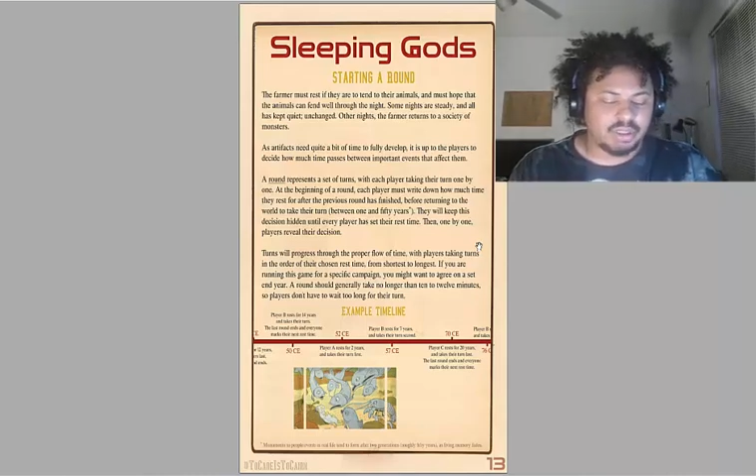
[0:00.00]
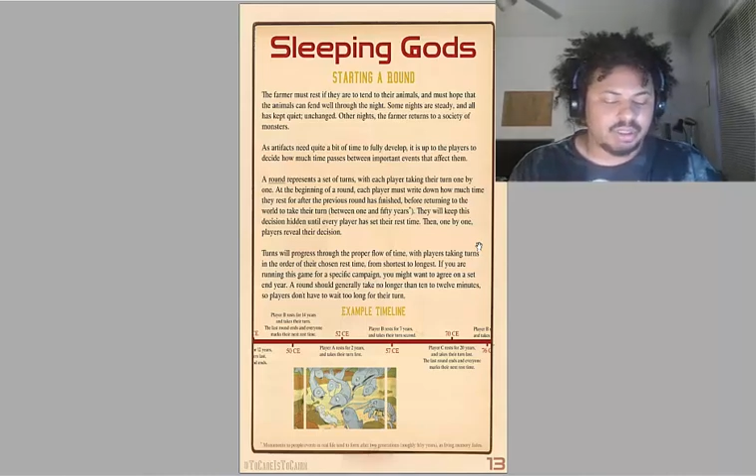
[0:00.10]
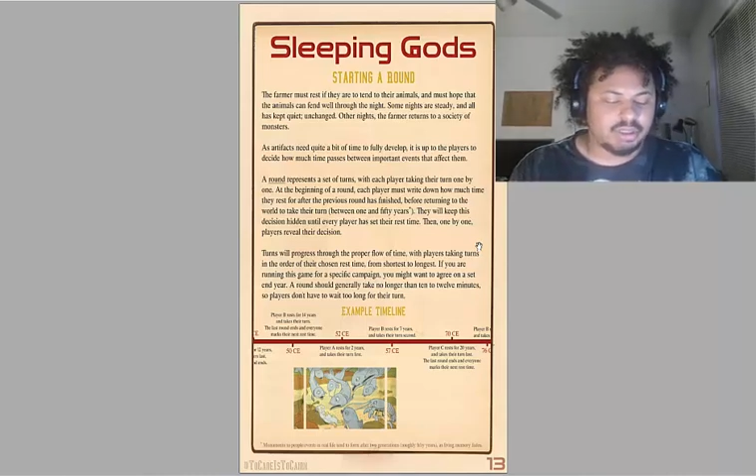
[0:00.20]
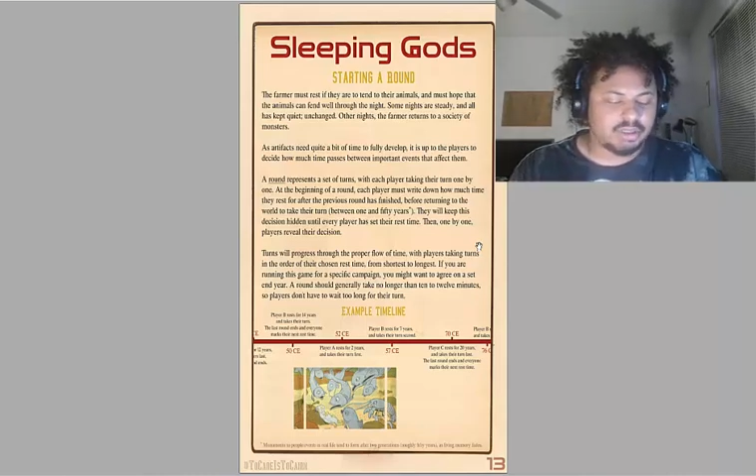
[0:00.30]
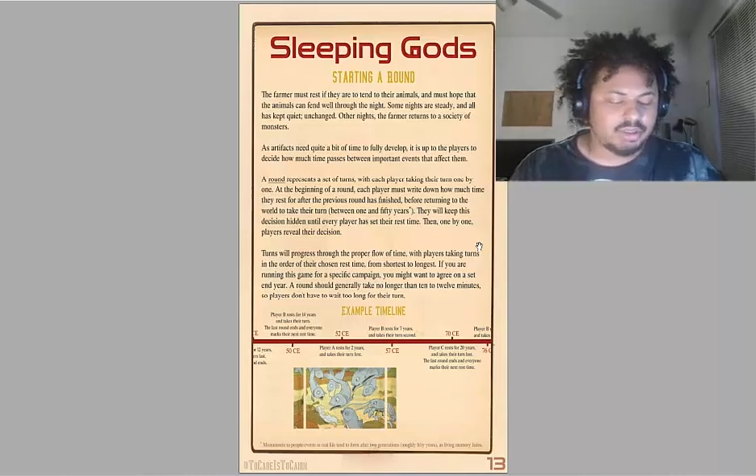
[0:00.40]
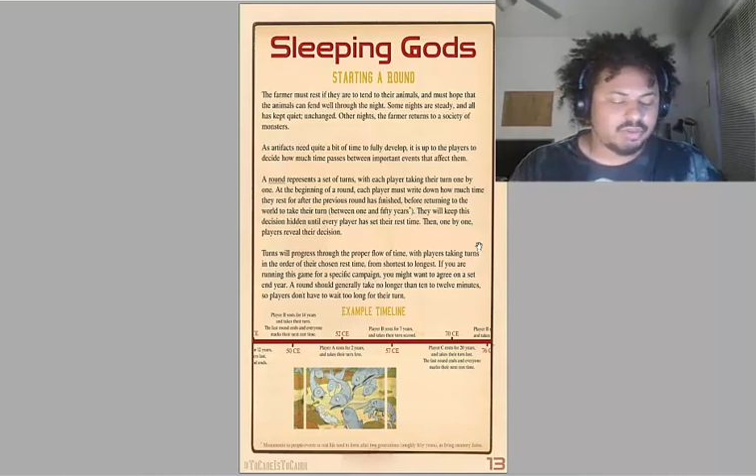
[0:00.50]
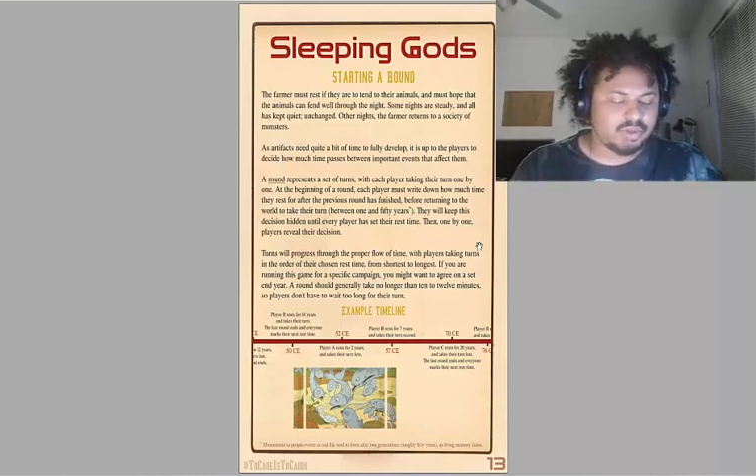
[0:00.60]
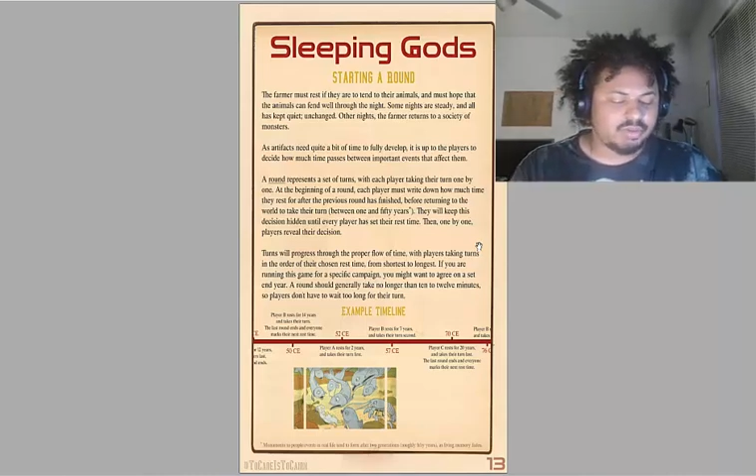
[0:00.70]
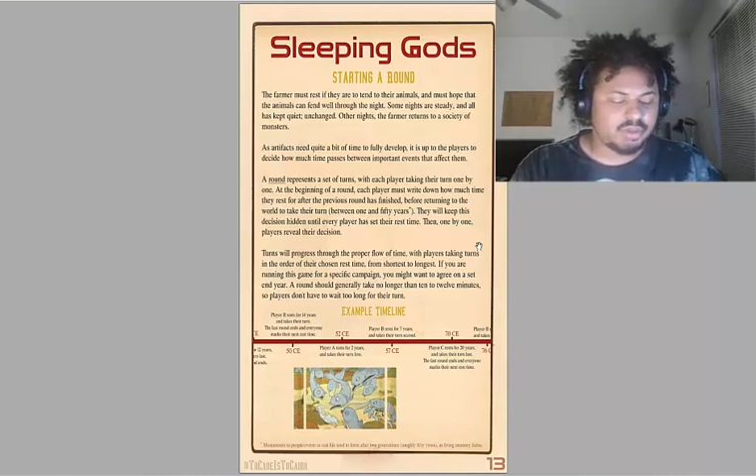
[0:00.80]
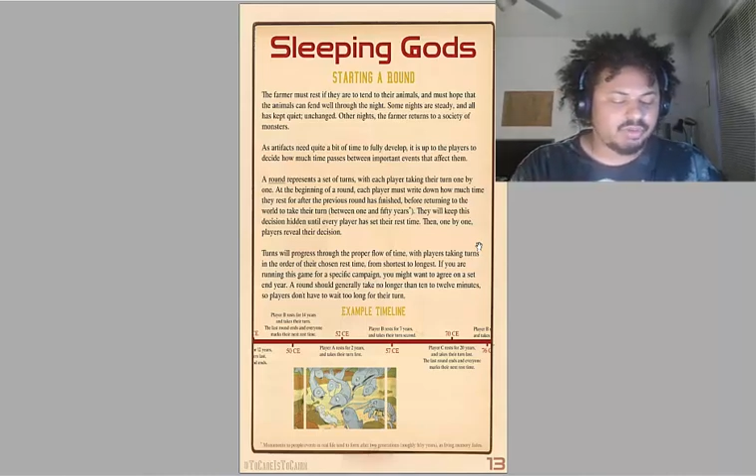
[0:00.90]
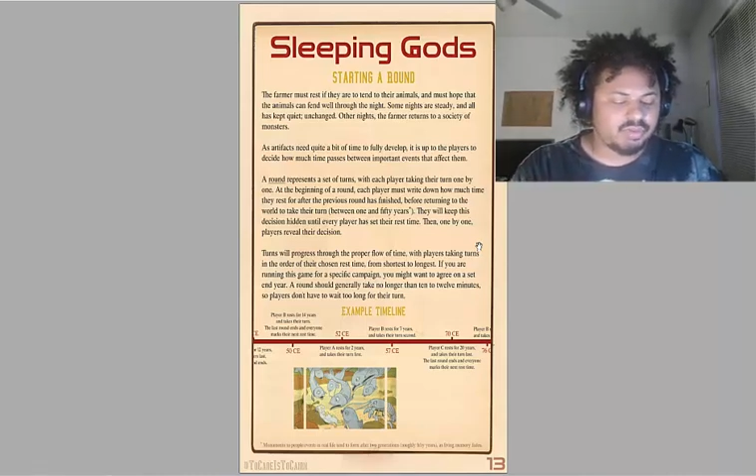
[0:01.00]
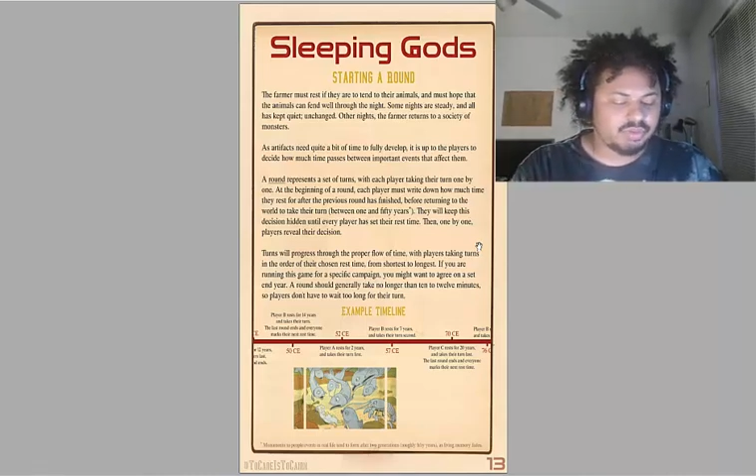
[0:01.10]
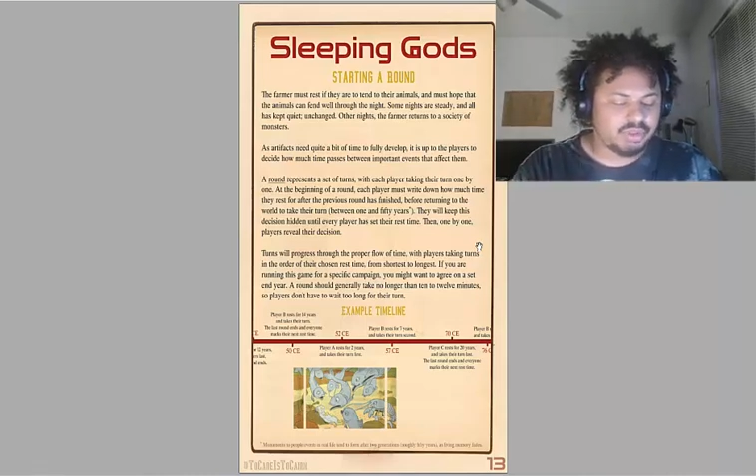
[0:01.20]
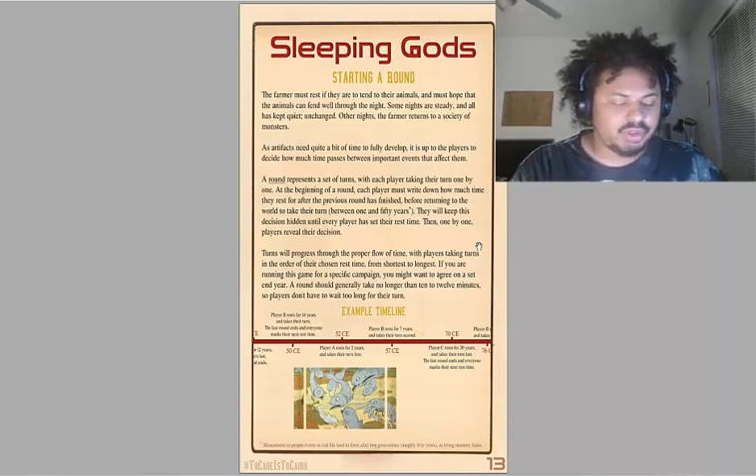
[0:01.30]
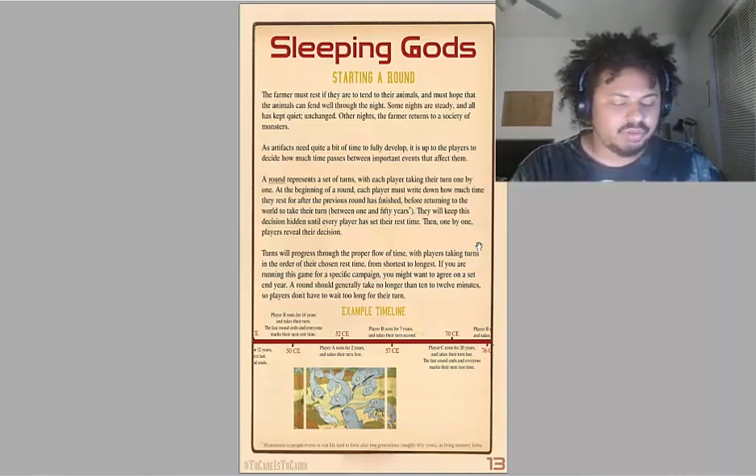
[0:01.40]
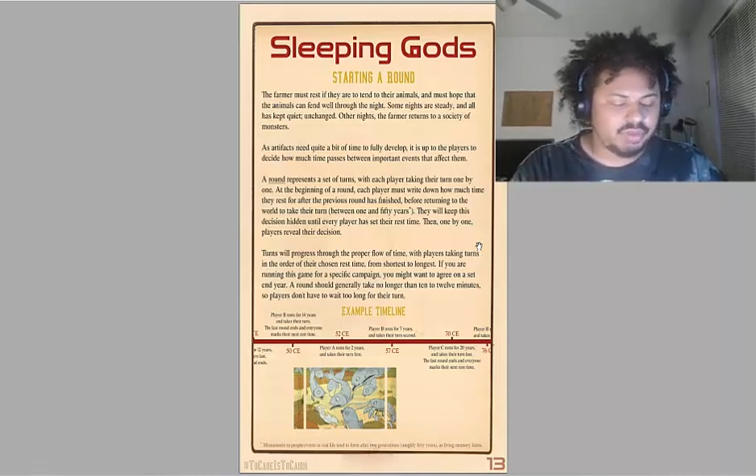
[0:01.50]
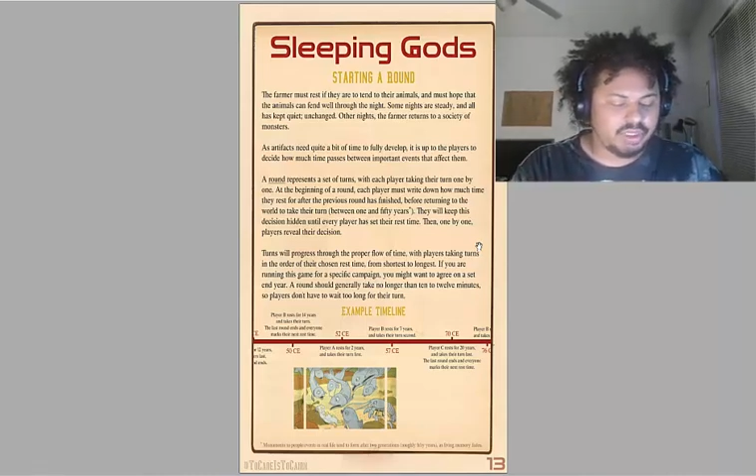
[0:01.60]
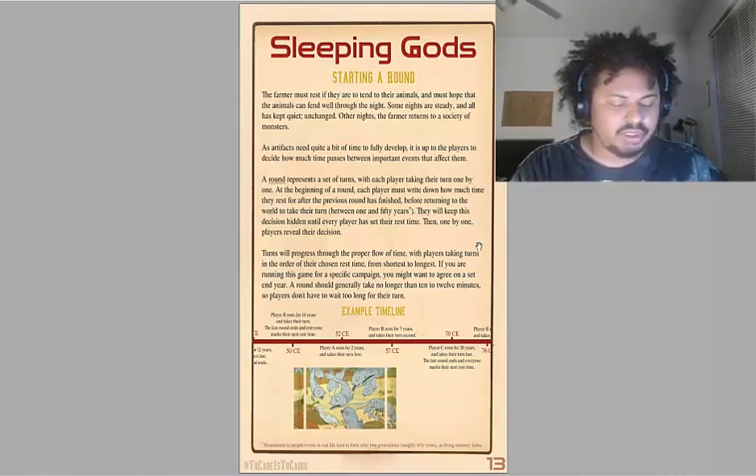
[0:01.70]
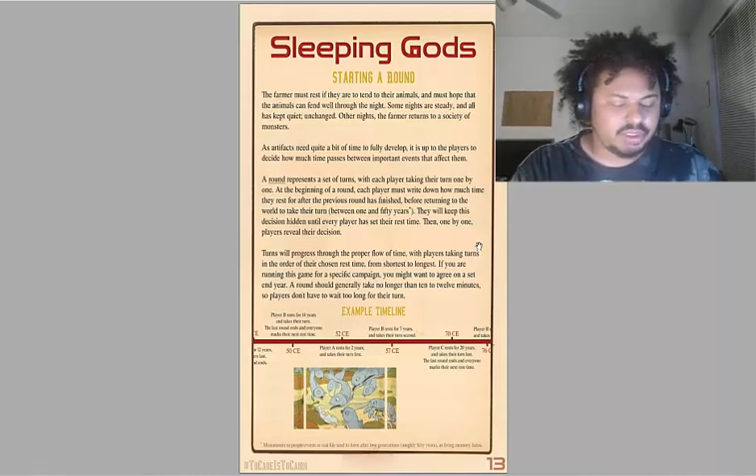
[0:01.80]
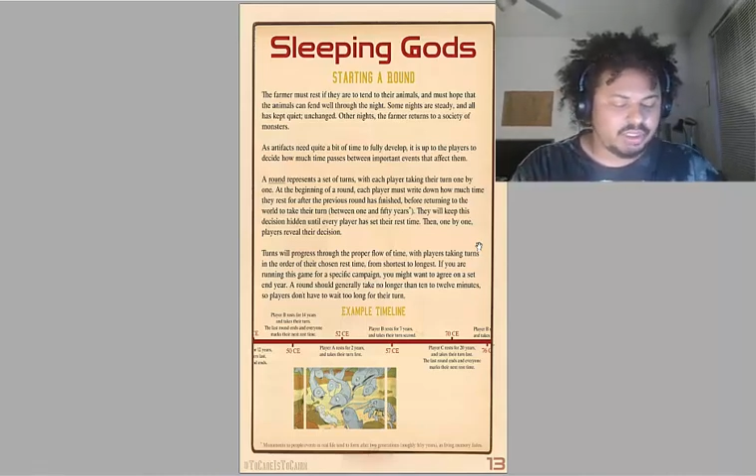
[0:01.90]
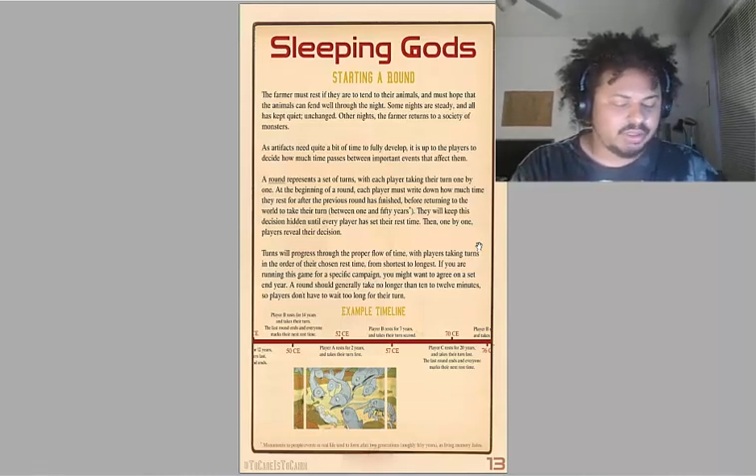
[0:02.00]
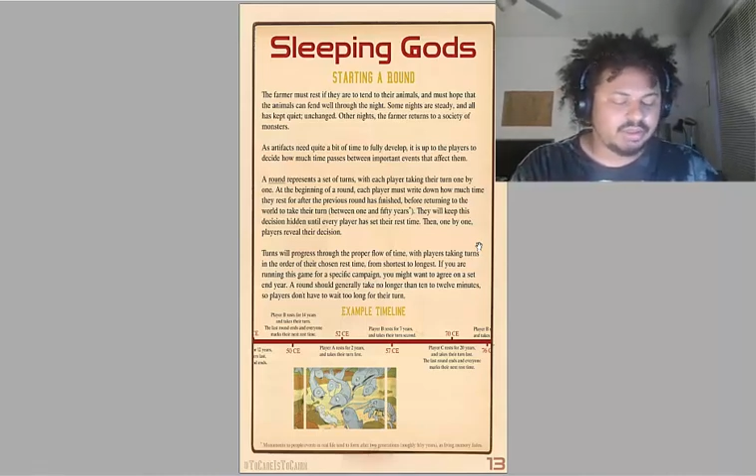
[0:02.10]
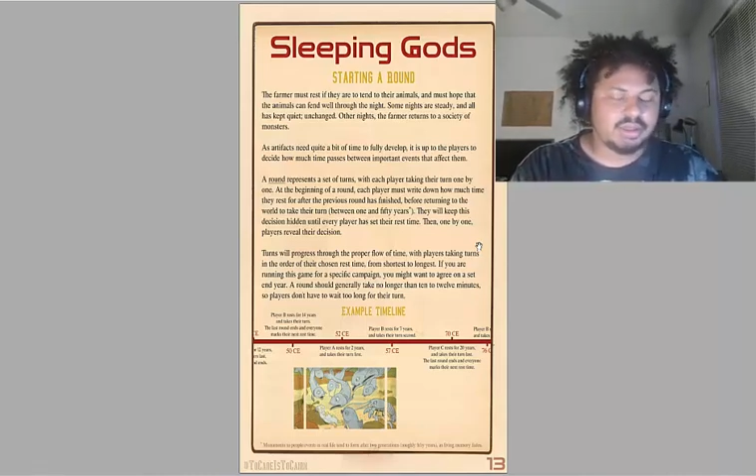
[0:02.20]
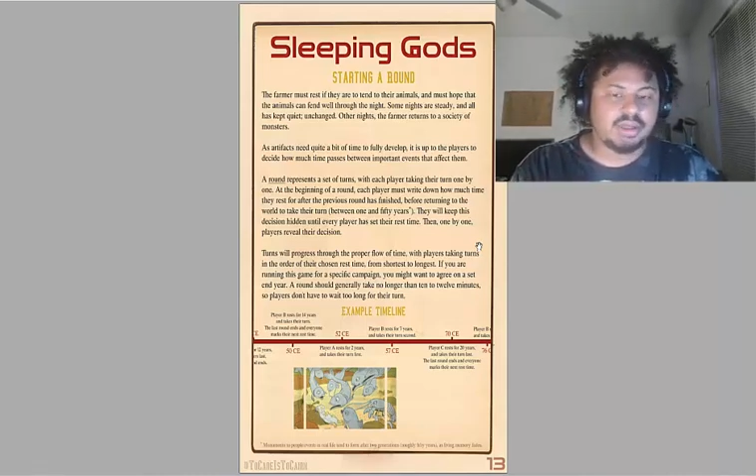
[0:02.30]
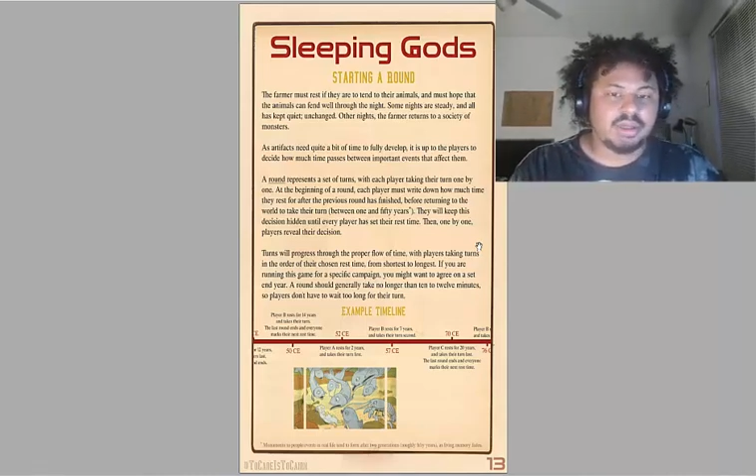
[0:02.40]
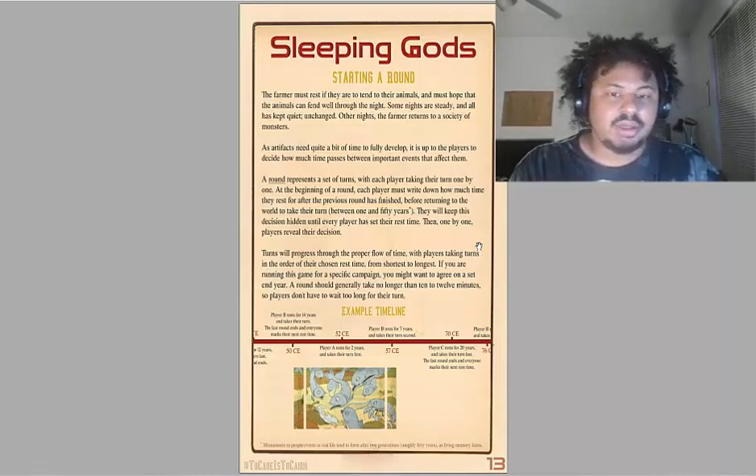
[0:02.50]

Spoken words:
and this is where I'm gonna start writing this down.